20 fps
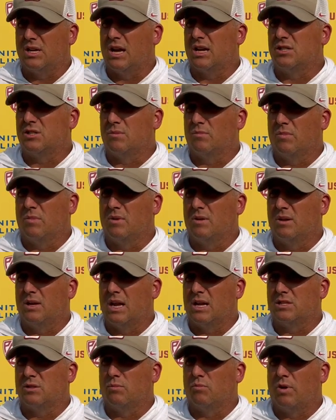Got
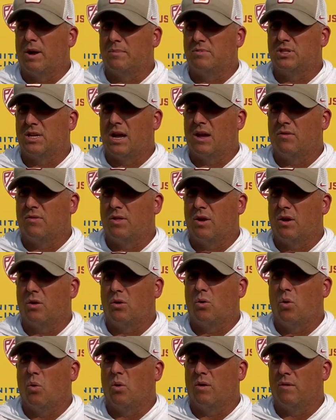some reps out there.
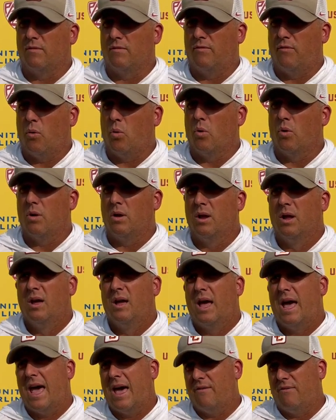Corbin Ford,
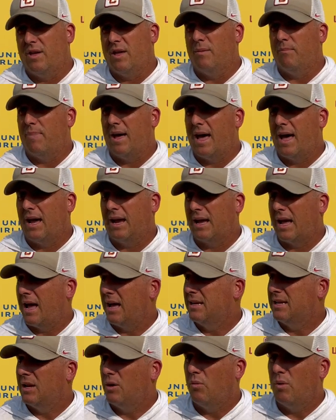have him back.
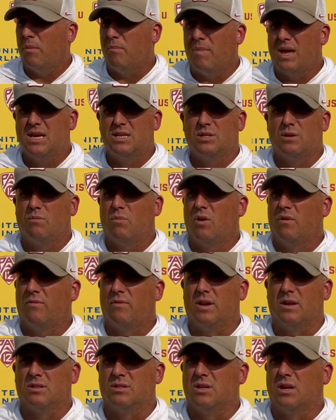I tell you what, Mason
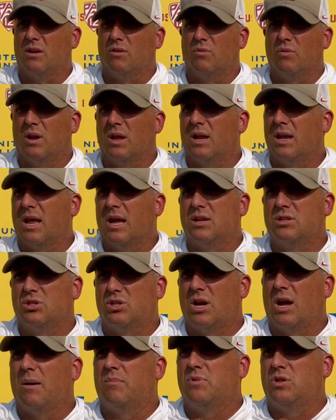Murphy has done a really nice
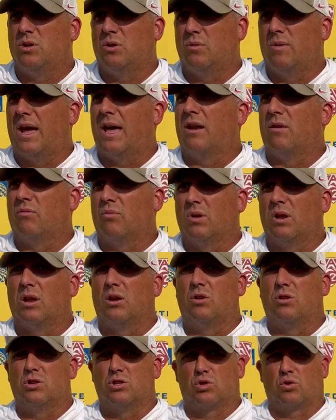job too. Had a really
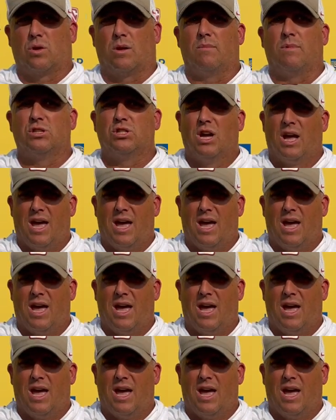good scrimmage.